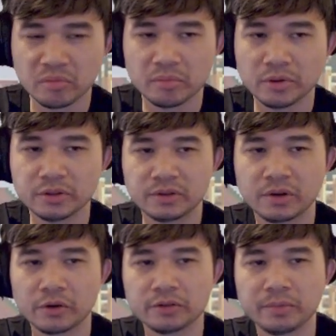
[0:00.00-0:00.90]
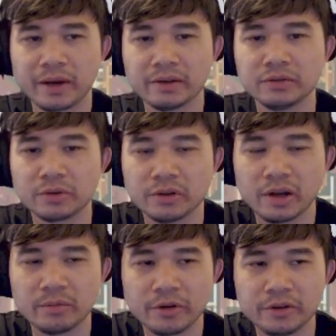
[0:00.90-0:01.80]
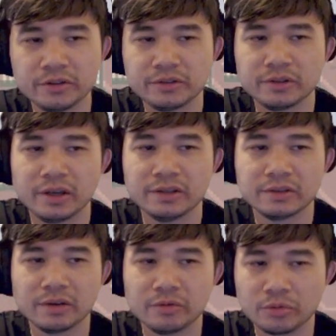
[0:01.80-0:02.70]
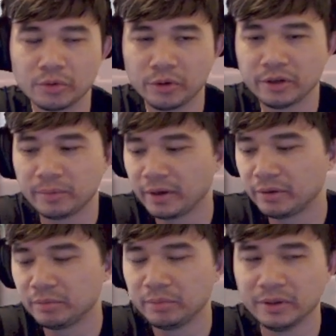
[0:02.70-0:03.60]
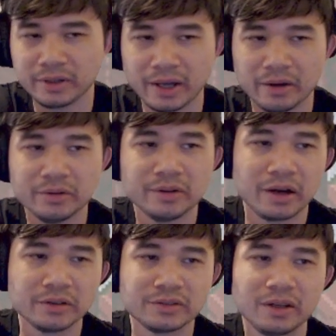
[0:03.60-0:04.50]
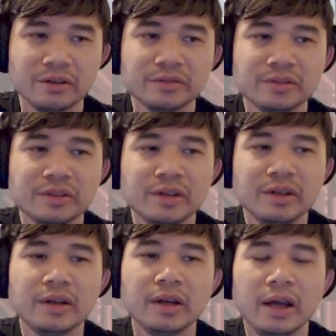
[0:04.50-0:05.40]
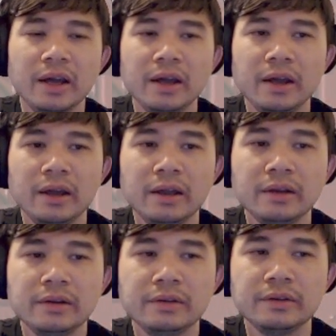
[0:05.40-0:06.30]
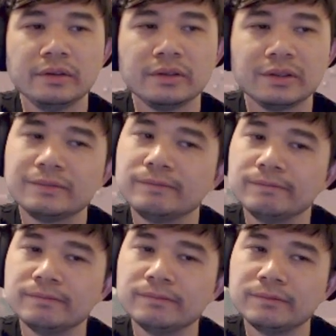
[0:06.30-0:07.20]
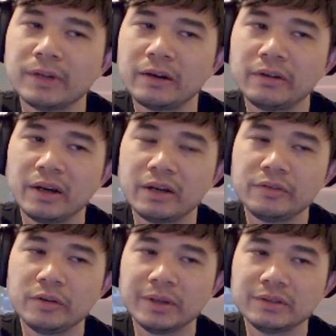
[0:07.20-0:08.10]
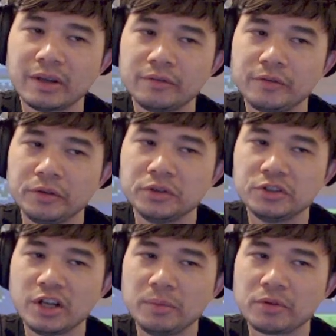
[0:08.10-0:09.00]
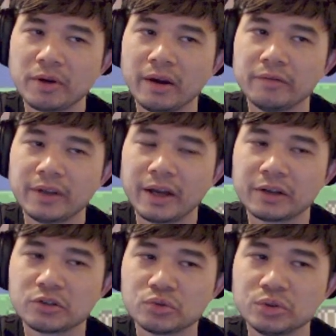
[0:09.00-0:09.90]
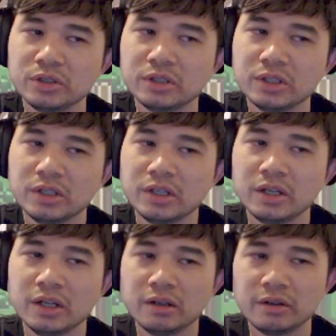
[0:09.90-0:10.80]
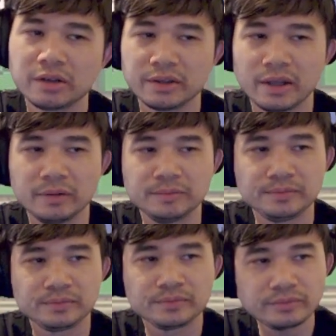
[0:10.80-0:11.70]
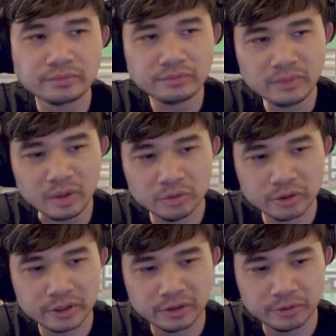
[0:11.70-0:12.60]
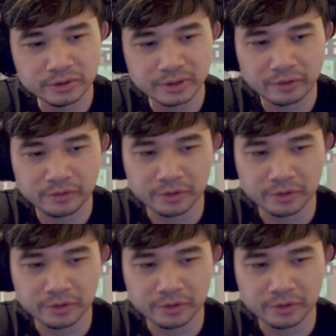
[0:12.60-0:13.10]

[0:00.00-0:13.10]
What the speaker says: puts the cards back into our library just in case like we're worried about milling out ourselves. And I don't know how to feel about Zalfirian Shapecraft, actually. I'll cut that. We'll cut the 1 Zalfirian